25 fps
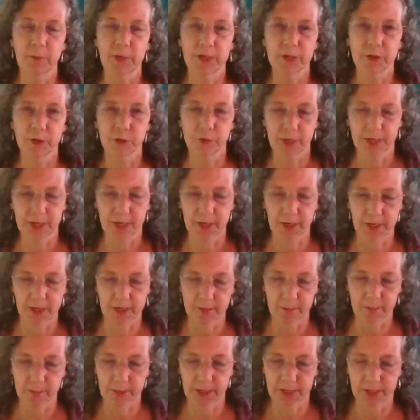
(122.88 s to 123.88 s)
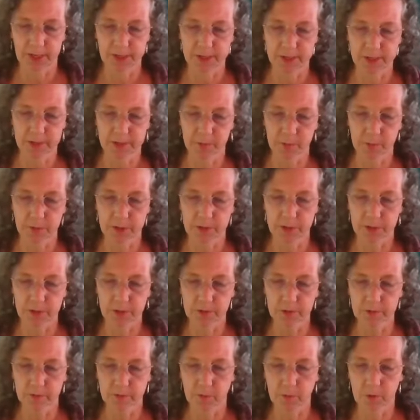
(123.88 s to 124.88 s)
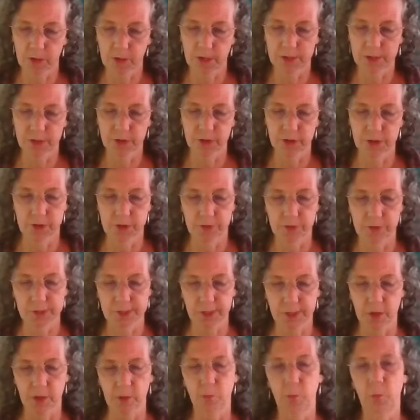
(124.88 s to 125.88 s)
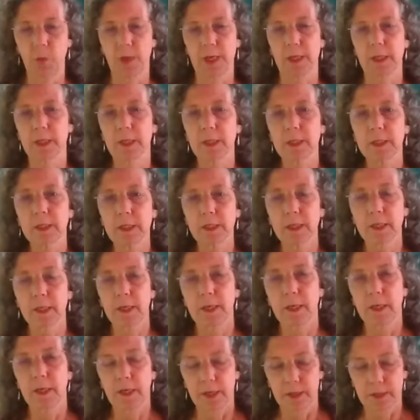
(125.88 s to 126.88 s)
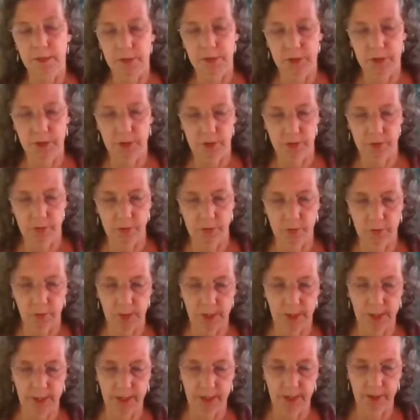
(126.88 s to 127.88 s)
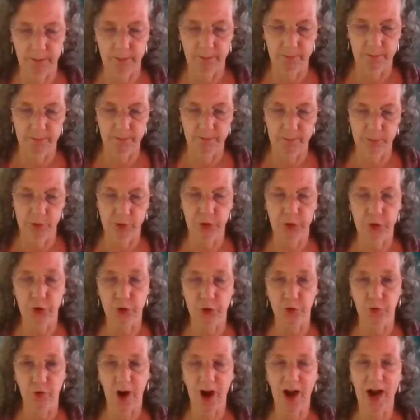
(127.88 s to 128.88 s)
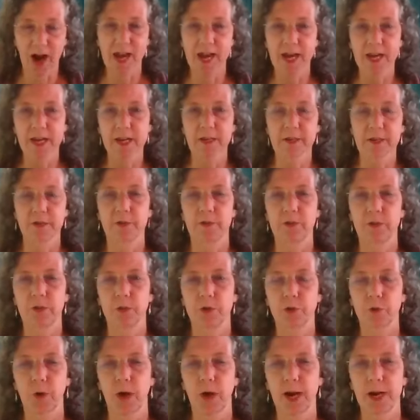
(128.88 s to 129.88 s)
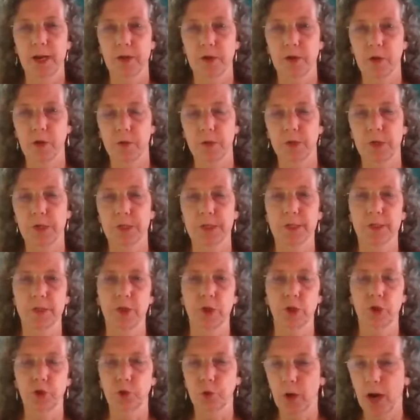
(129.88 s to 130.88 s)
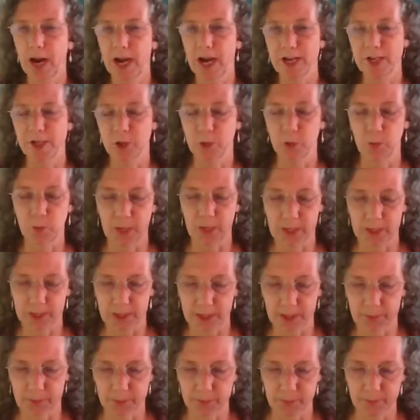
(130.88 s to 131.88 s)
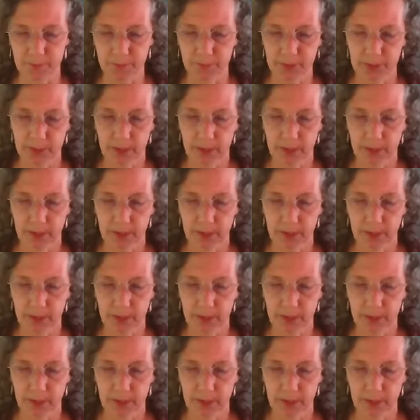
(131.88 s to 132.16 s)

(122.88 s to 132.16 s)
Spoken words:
bit tricky because we don't want to use our will to try to notice, to try to welcome.